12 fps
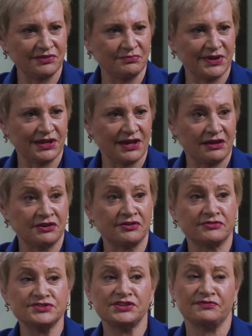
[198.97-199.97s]
of being
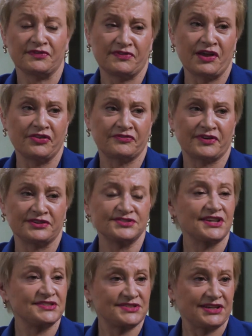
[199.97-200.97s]
editor-in-chief of health
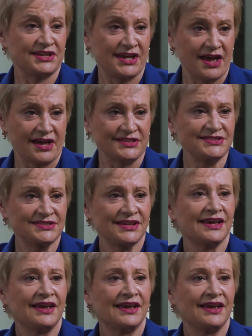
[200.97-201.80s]
affairs, I said yes,